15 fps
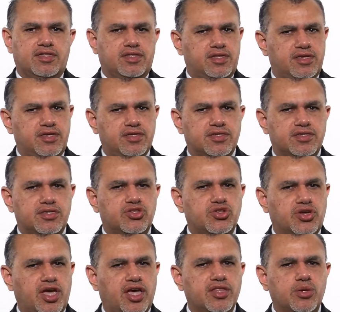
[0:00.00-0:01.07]
This,
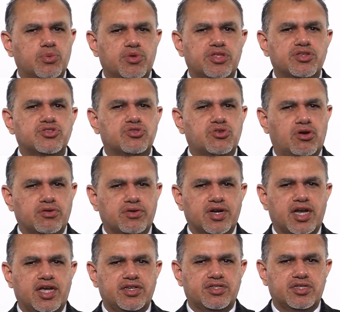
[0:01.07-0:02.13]
together with a strong
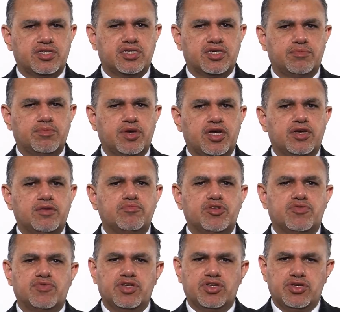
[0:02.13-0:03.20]
relationship
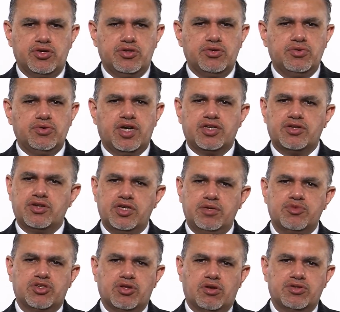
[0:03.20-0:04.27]
between you and your
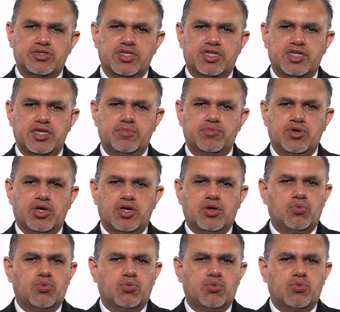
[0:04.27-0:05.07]
hematology team,